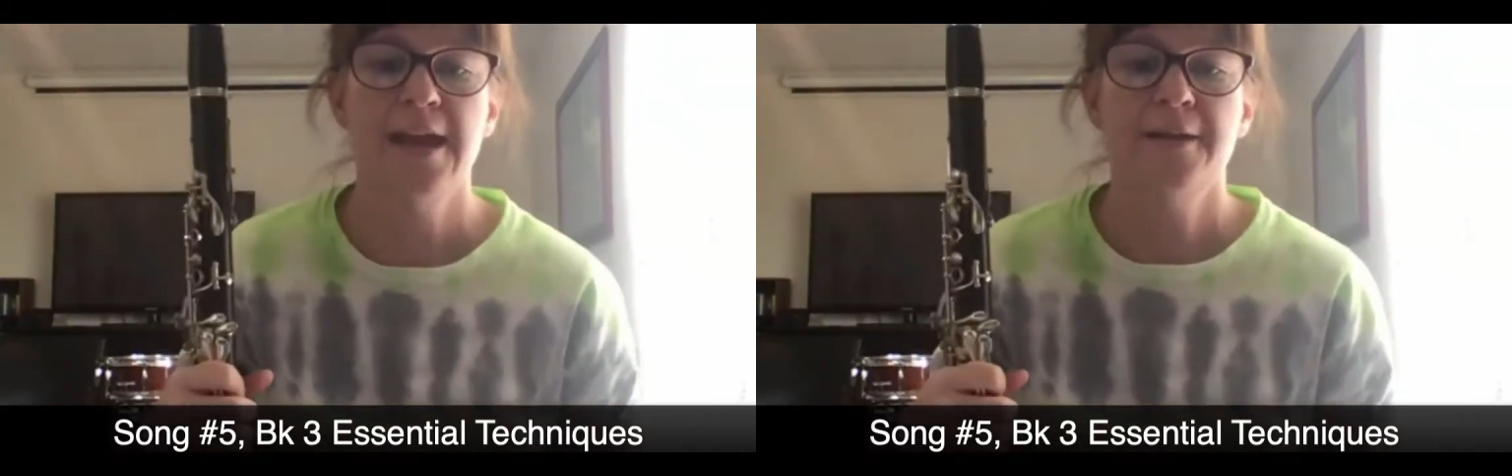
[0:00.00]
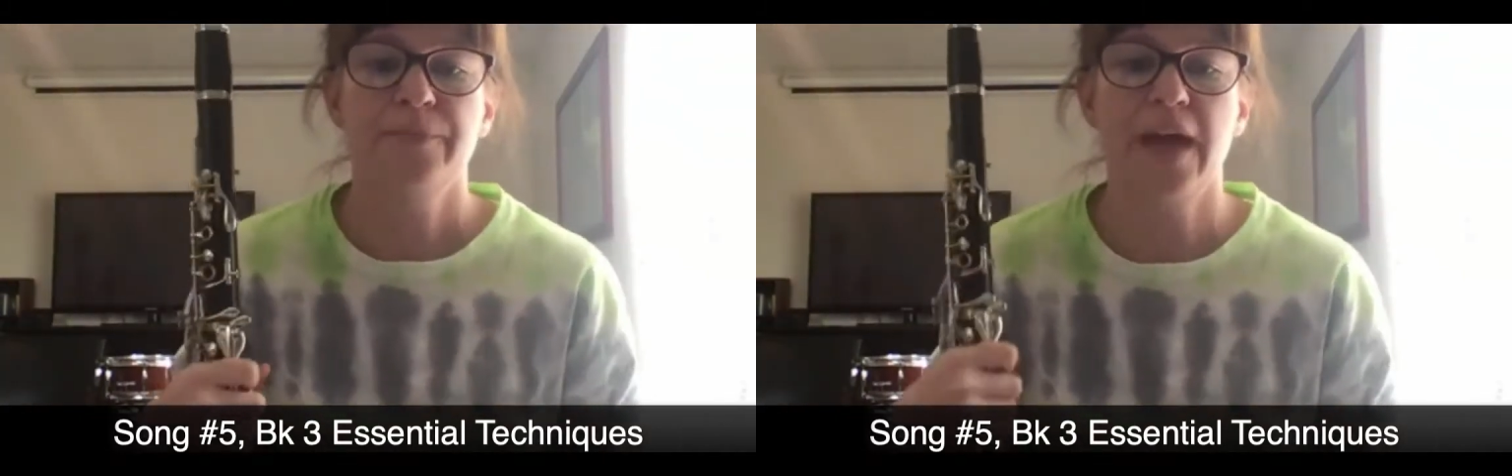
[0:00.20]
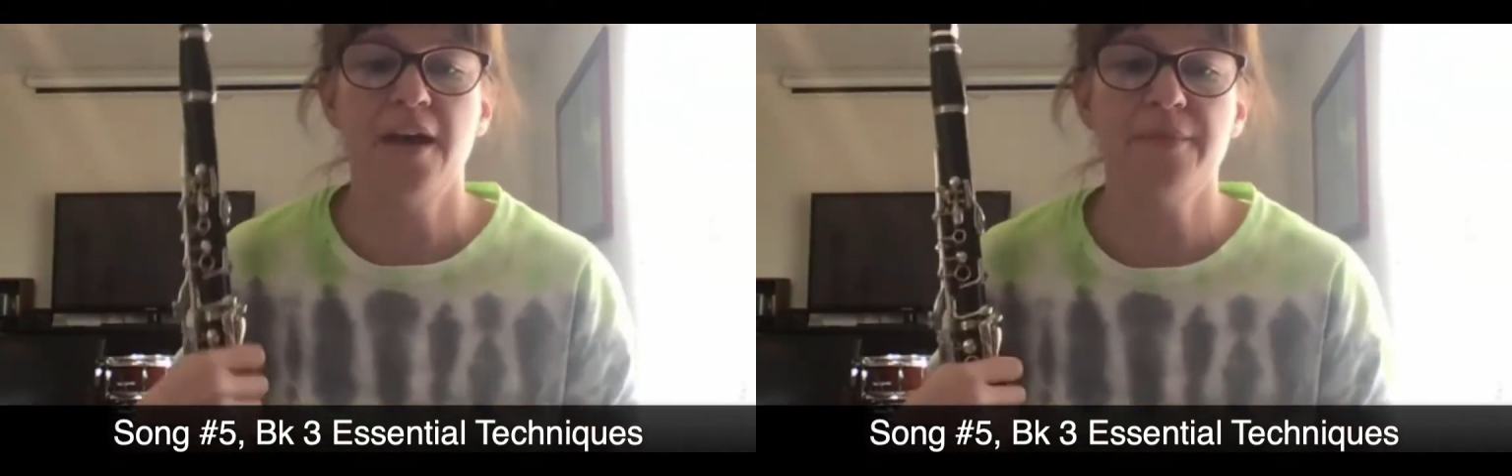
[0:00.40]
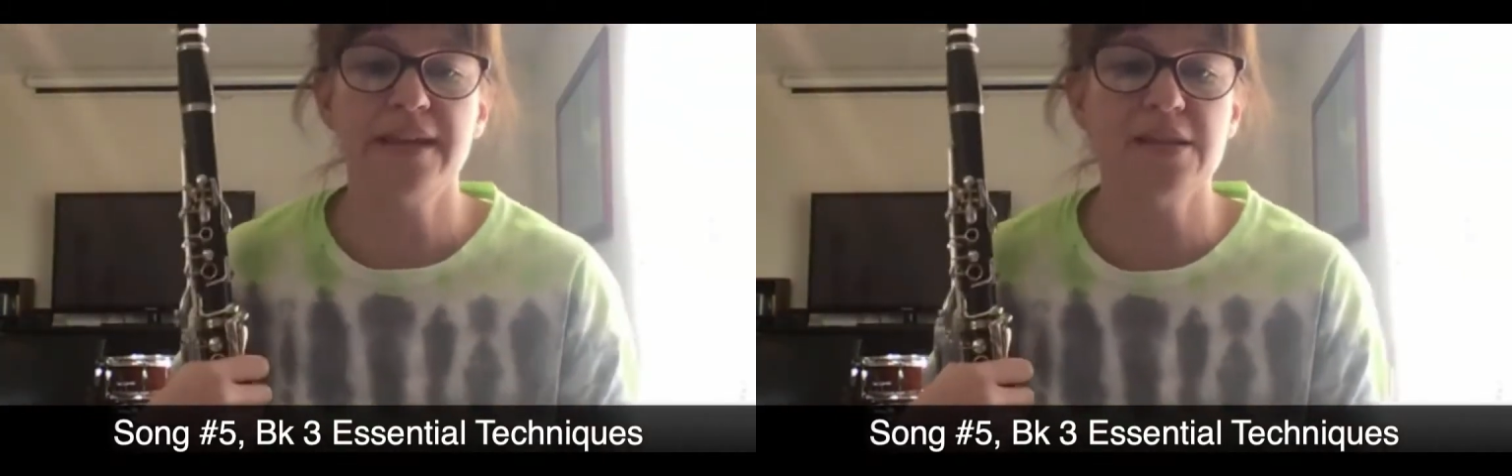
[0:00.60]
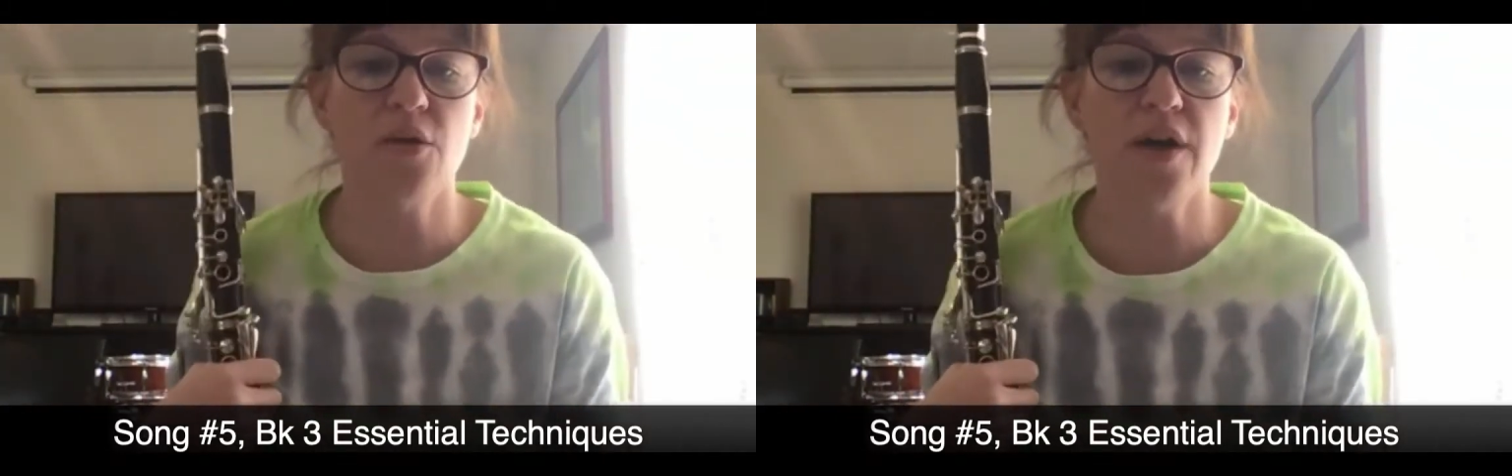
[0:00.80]

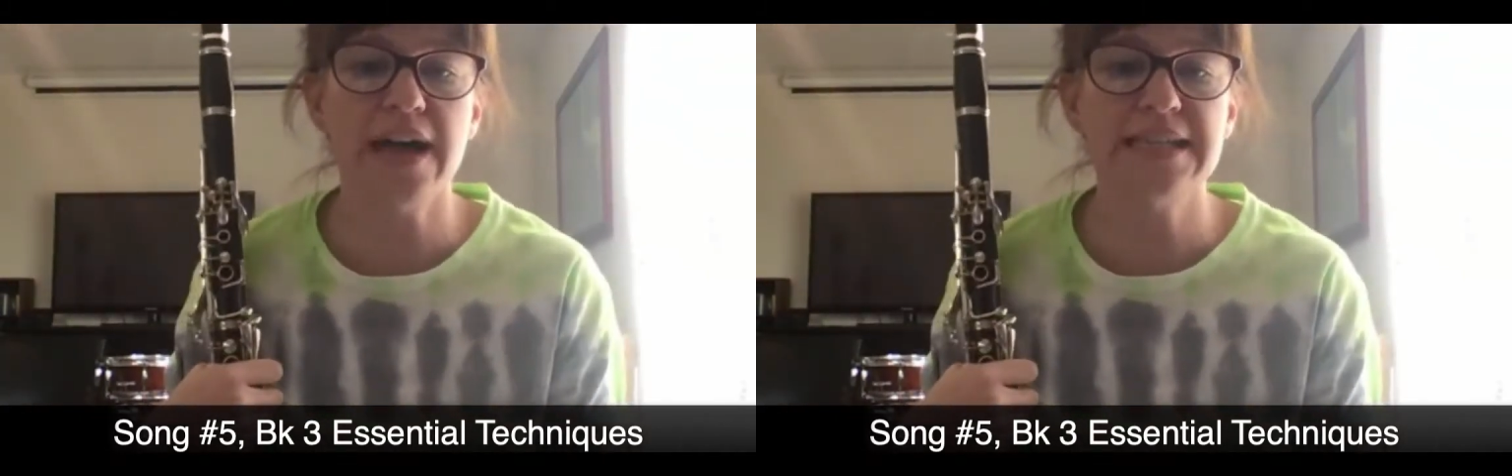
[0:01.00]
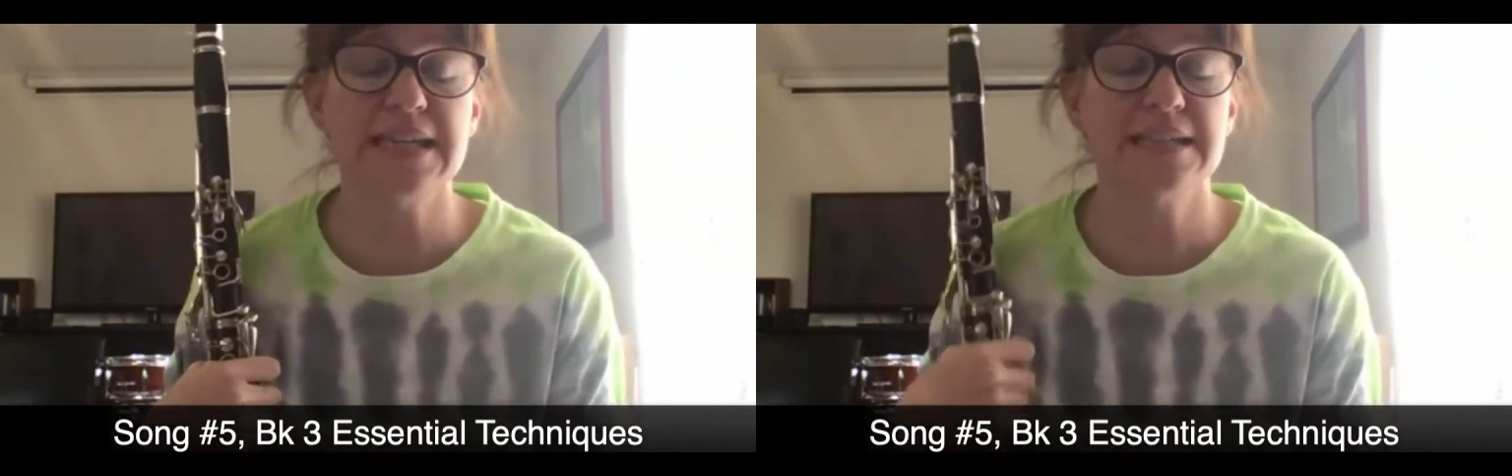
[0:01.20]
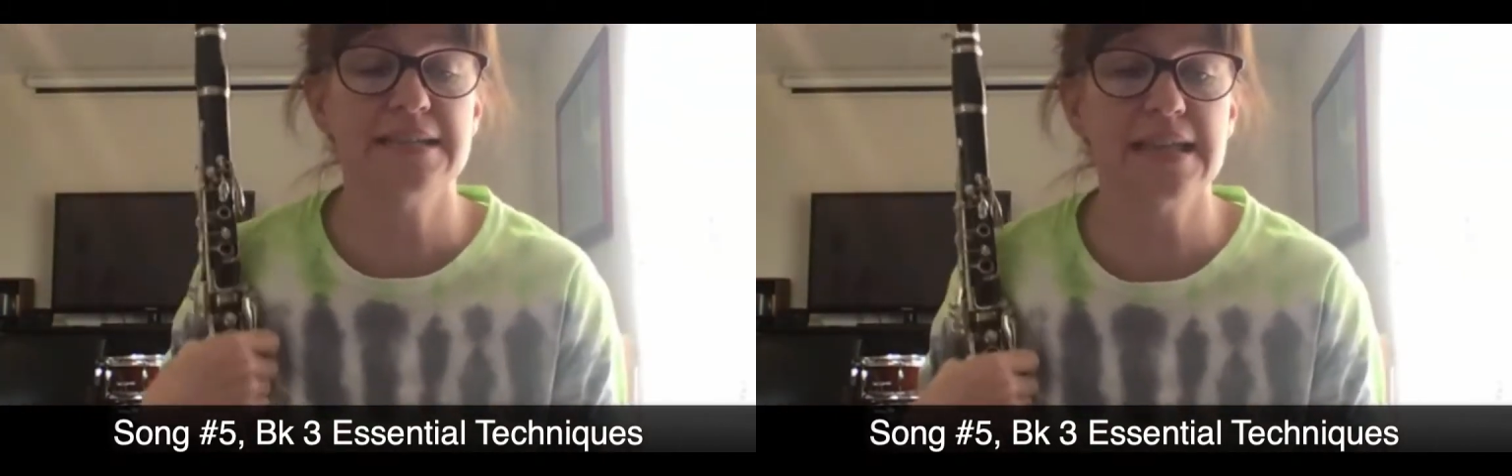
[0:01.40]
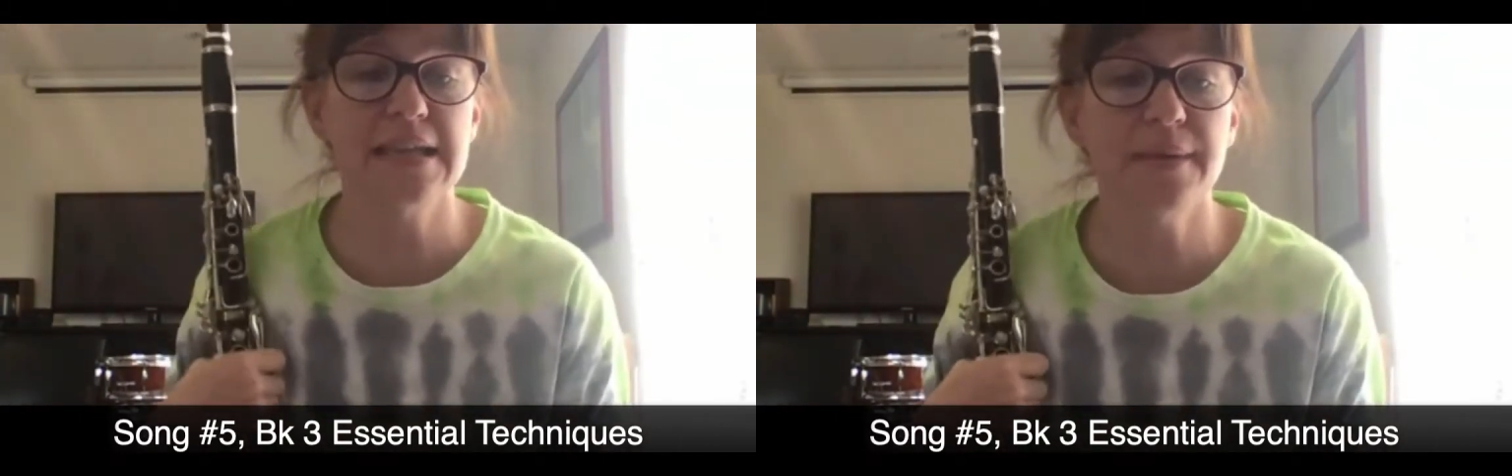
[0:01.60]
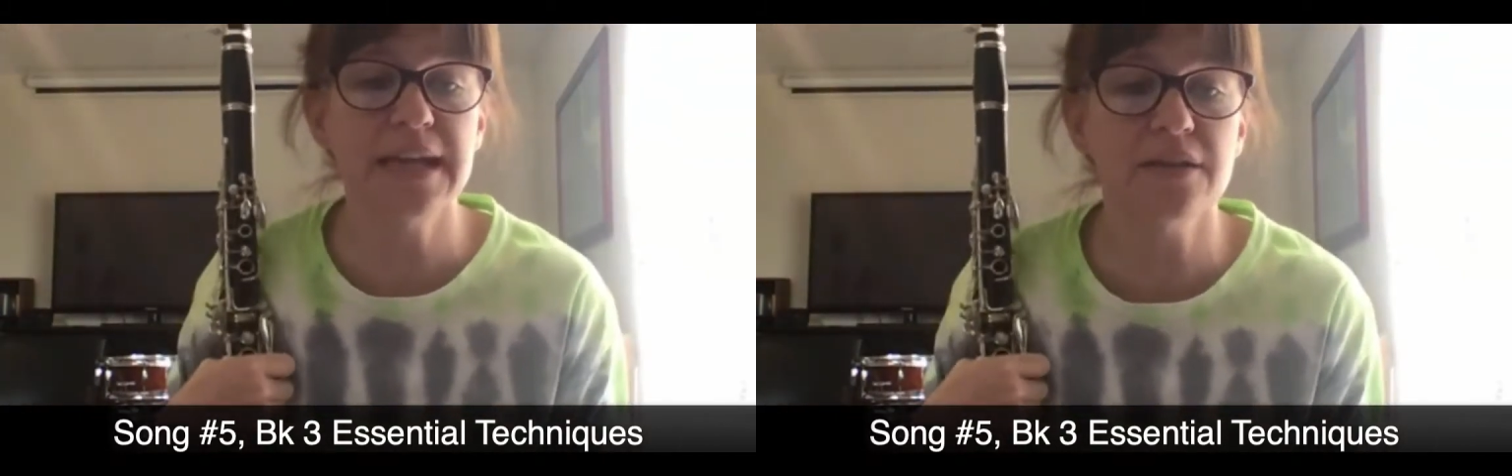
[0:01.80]
That's the whole idea. Does
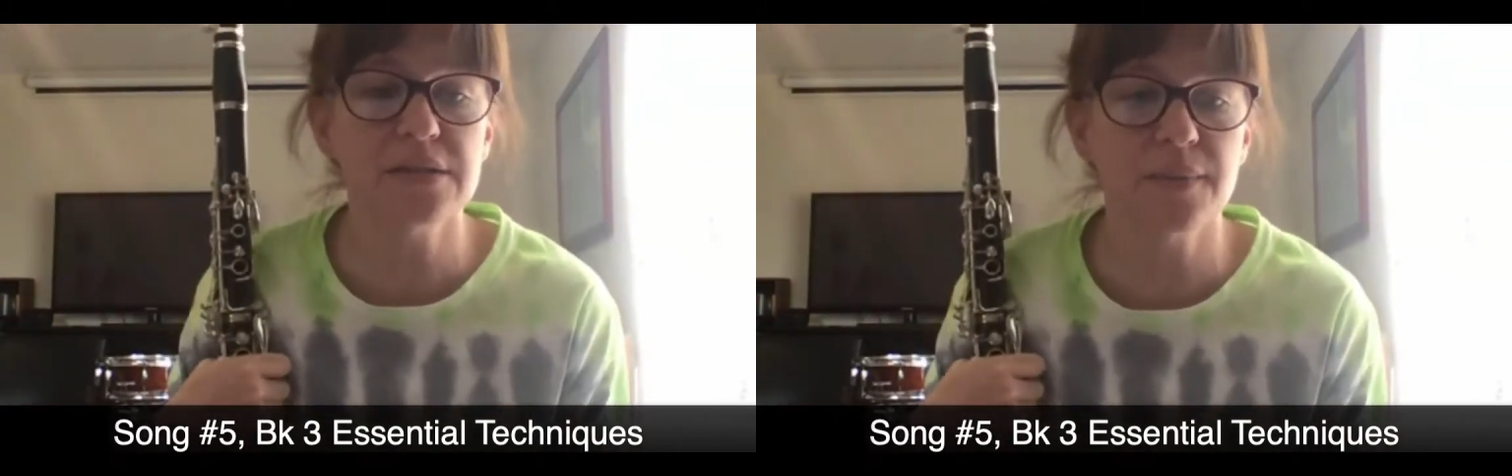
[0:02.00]
anybody else want to